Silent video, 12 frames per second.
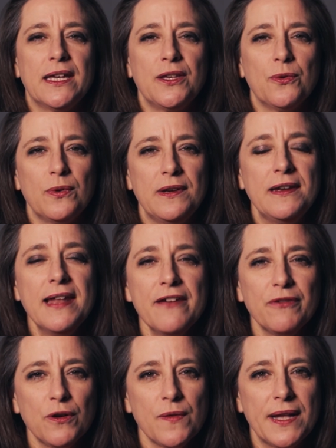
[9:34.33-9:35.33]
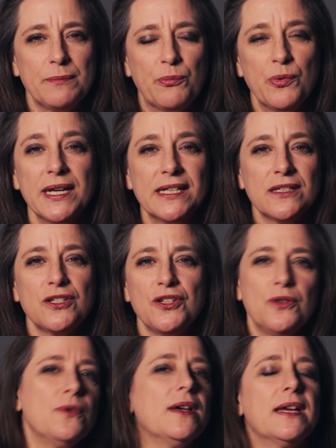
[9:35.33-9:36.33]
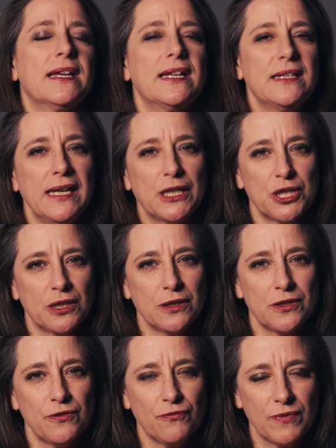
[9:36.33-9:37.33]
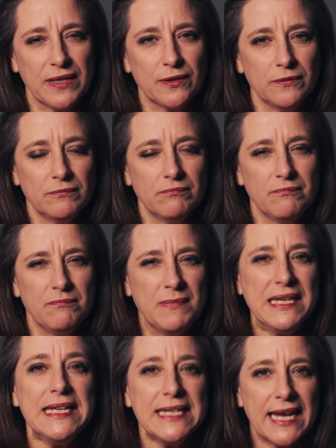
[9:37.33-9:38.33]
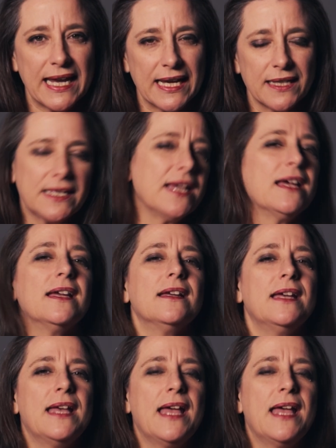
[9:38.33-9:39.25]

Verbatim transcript: level that brings you a connection to real meaning, okay?